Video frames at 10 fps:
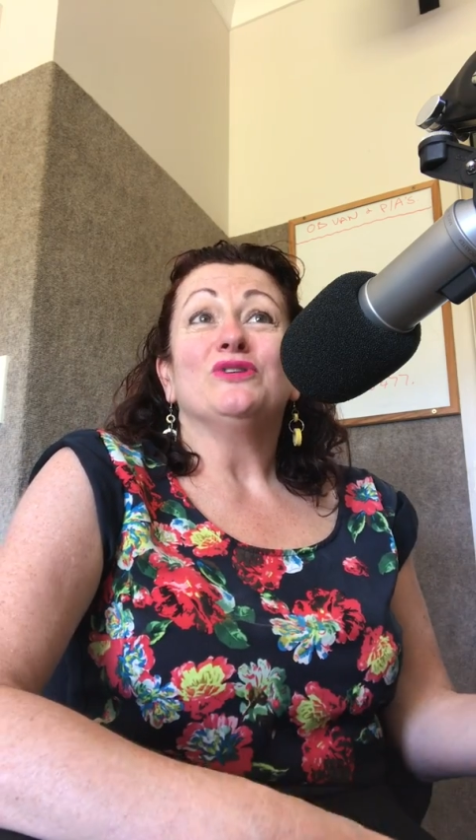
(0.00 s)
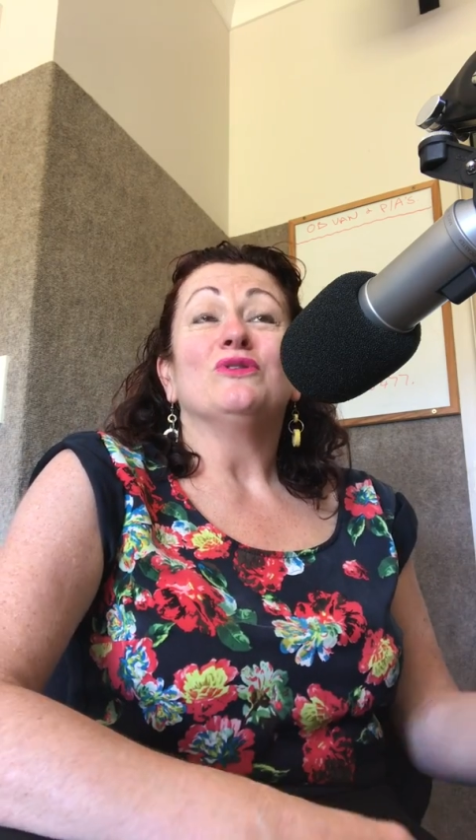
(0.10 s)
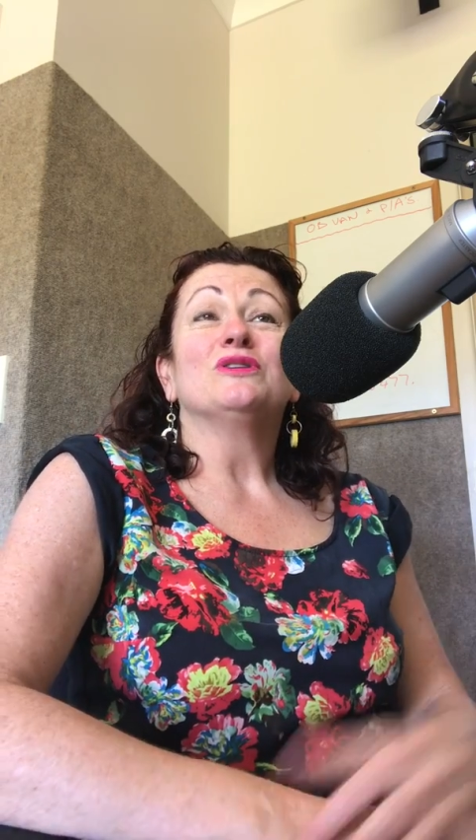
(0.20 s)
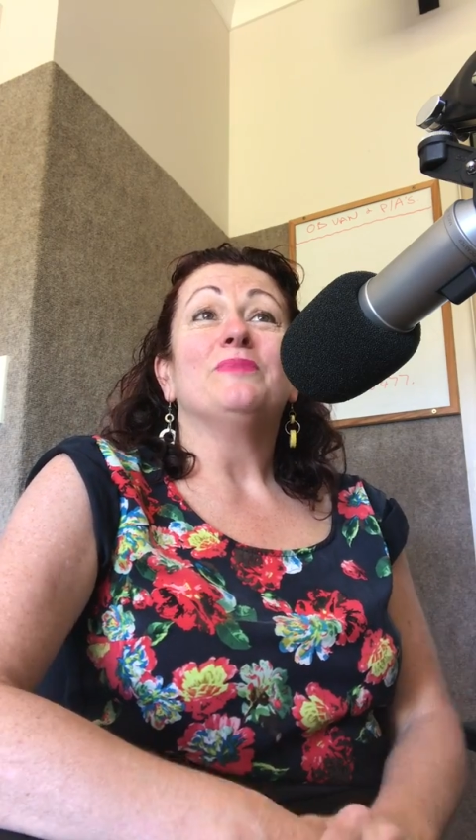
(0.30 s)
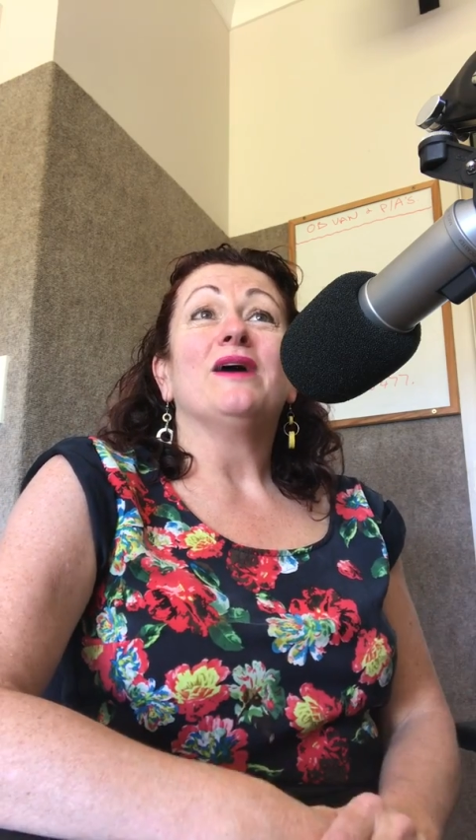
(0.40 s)

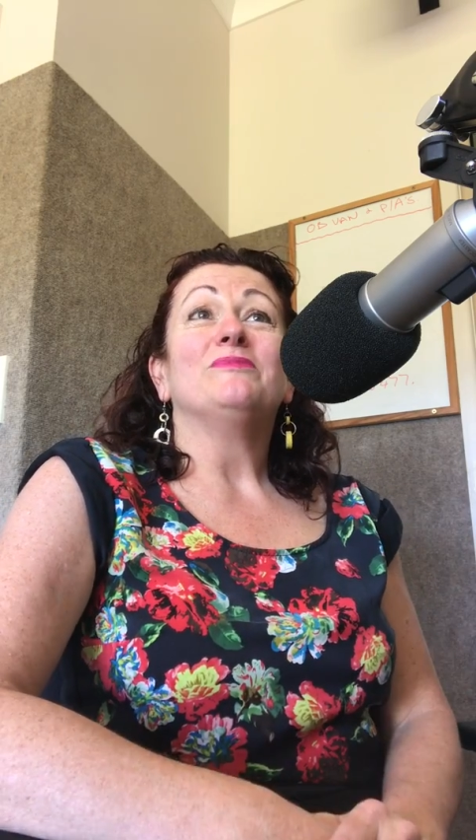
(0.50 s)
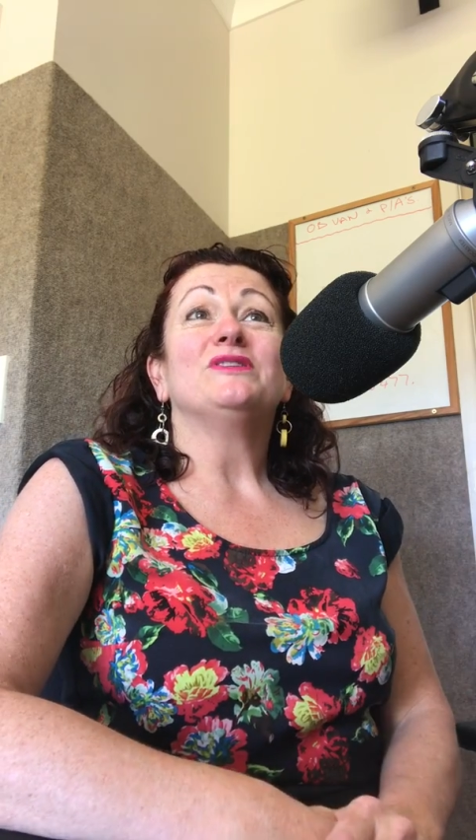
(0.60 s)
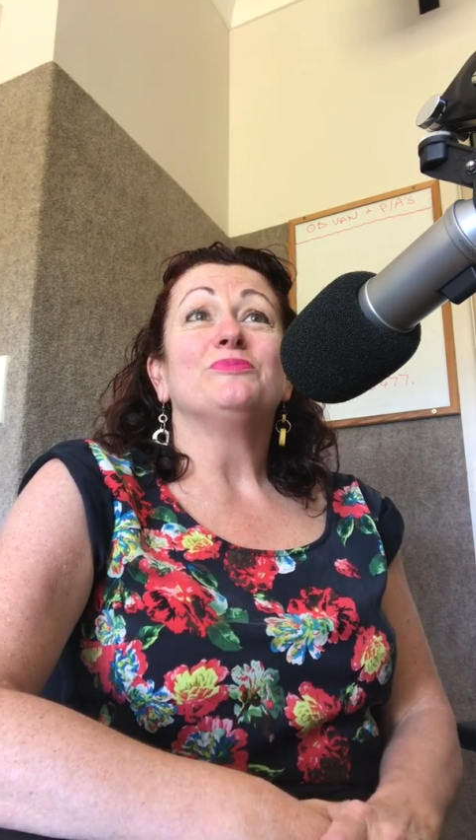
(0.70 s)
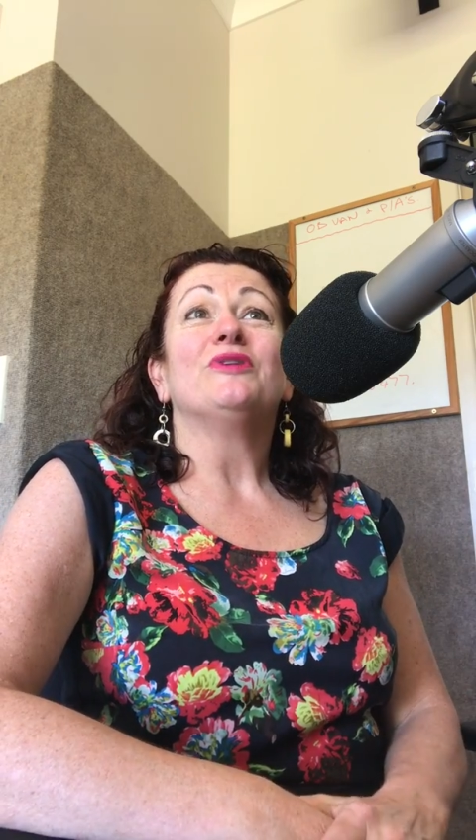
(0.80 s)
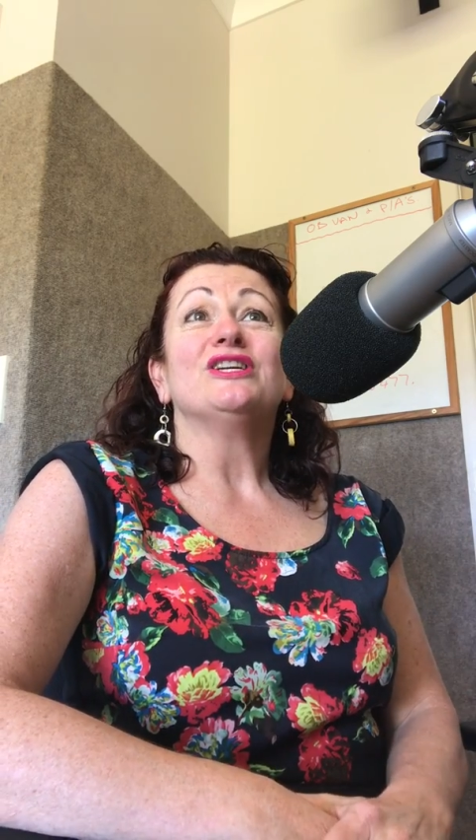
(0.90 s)
talked about
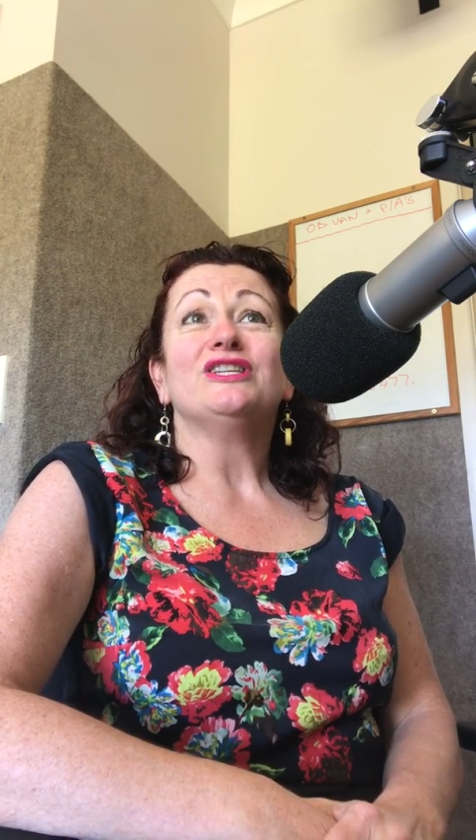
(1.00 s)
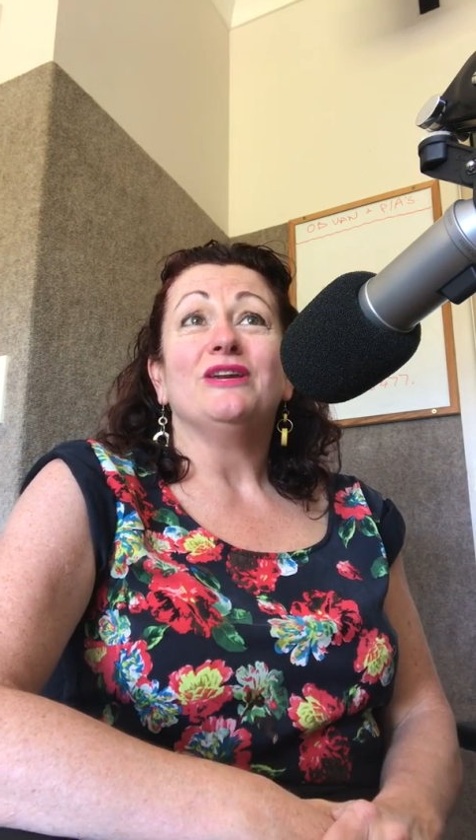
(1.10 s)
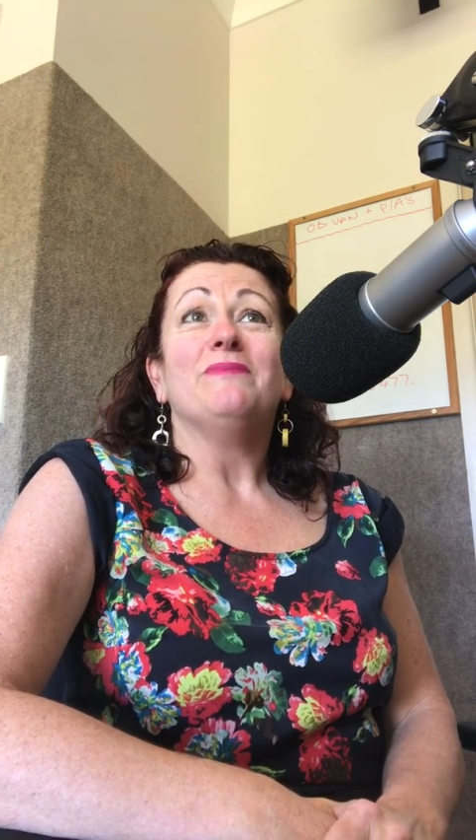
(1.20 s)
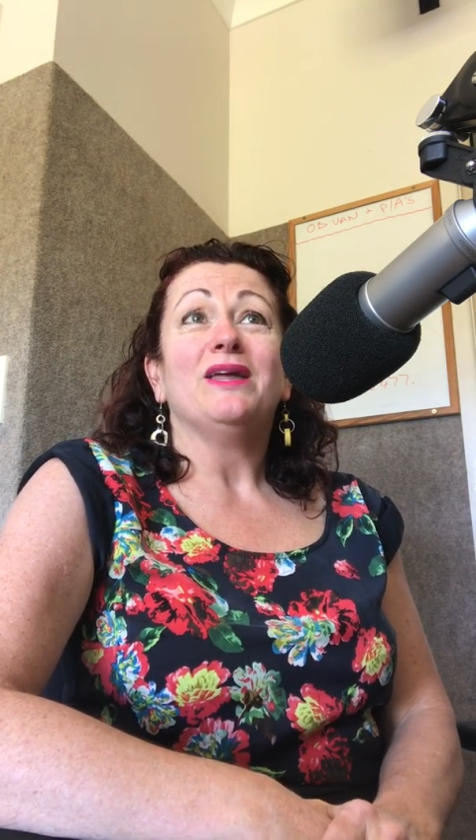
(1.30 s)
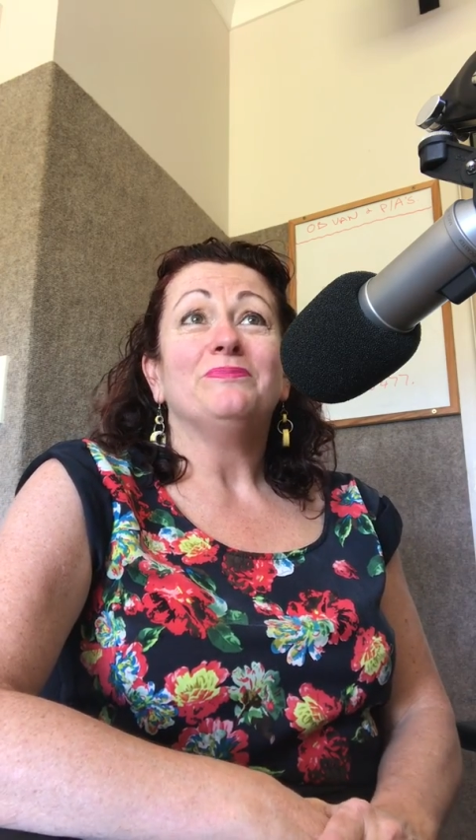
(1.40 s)
depression
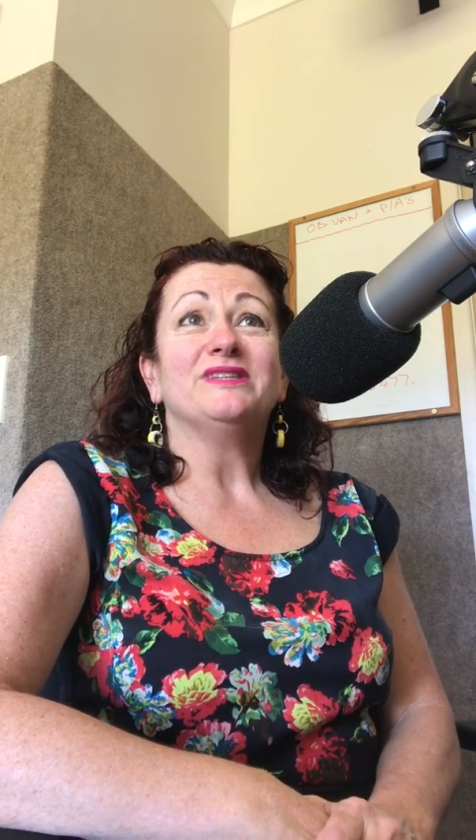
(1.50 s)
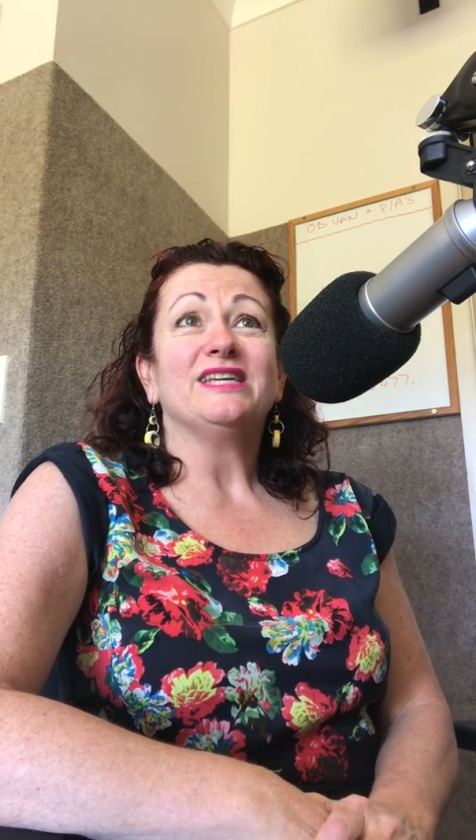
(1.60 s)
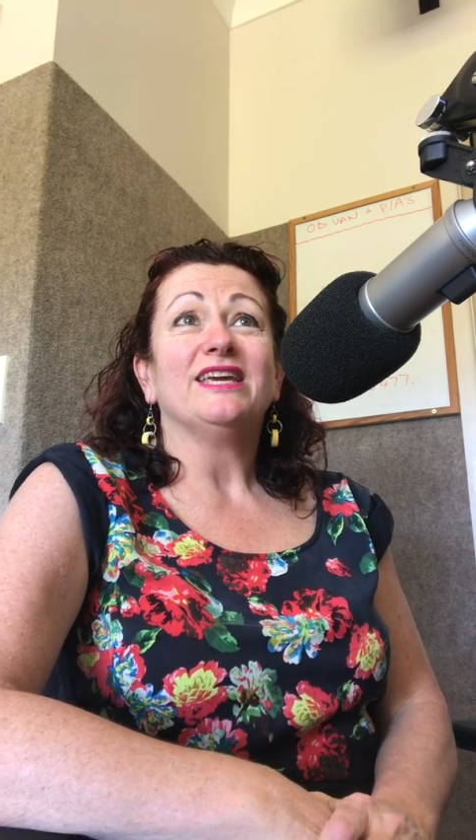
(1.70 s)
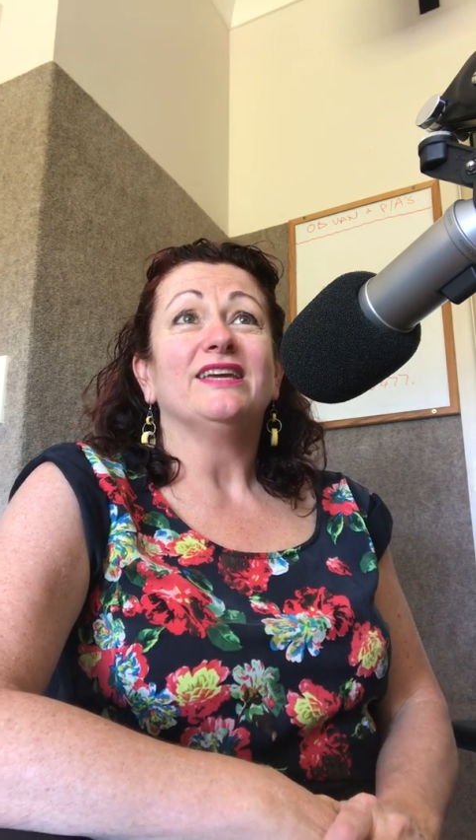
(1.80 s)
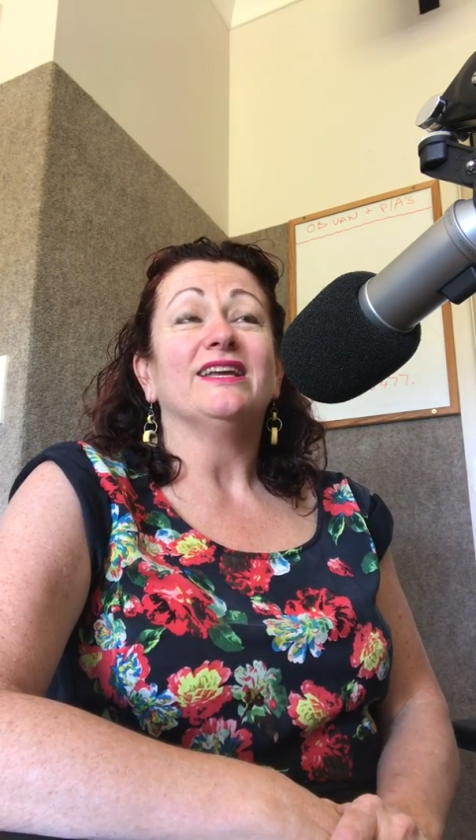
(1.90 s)
in men
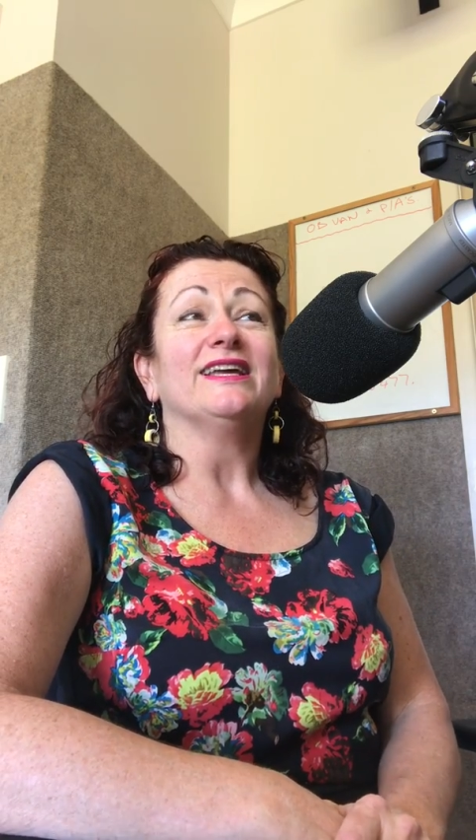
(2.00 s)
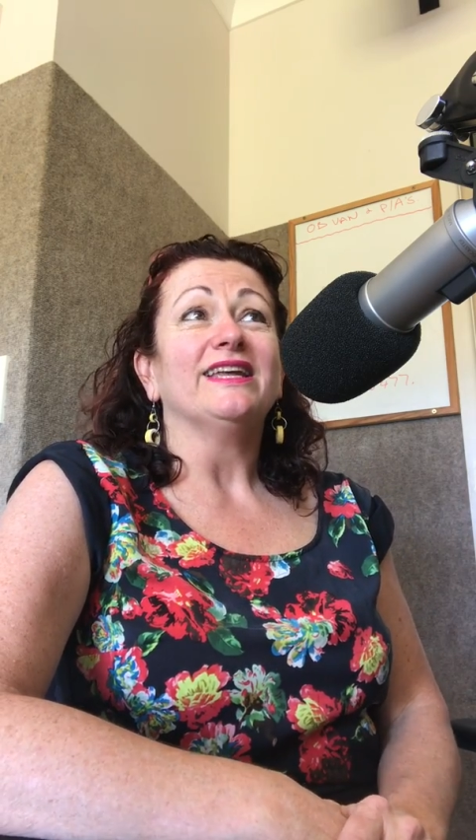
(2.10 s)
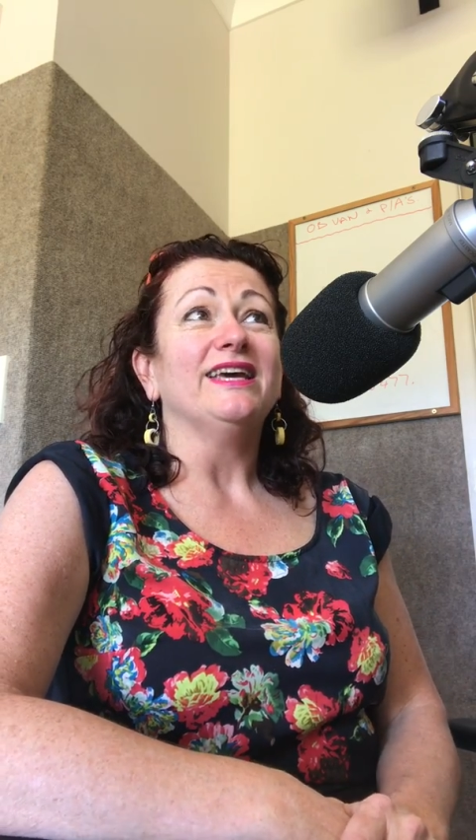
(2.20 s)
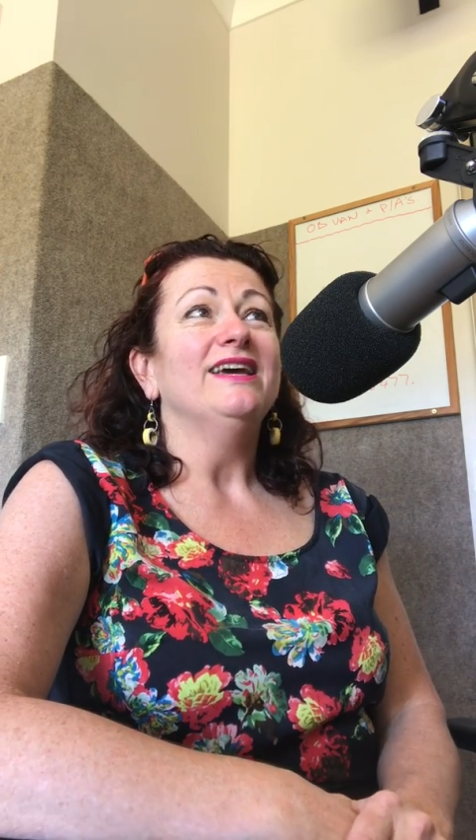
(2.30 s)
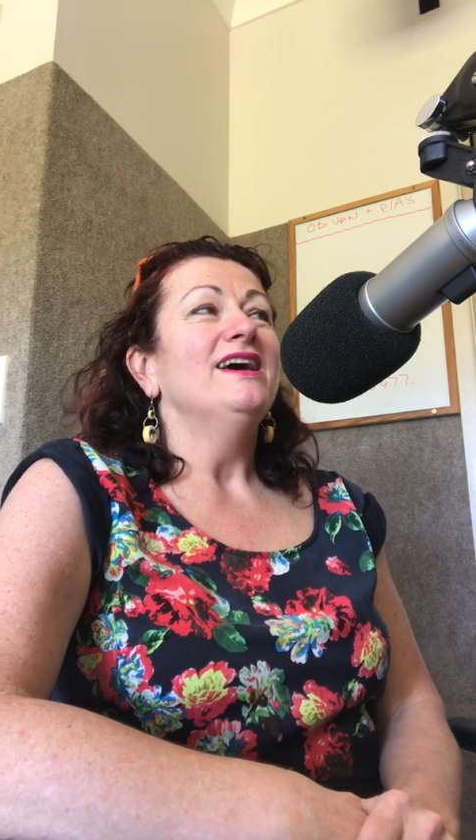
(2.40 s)

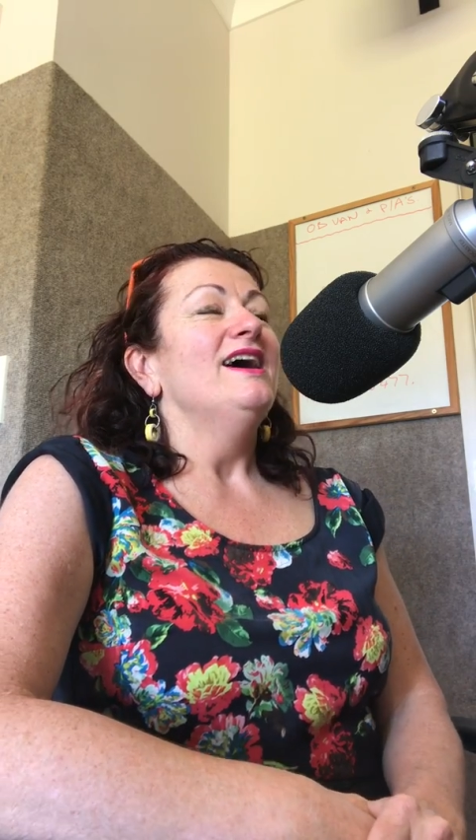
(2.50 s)
particularly,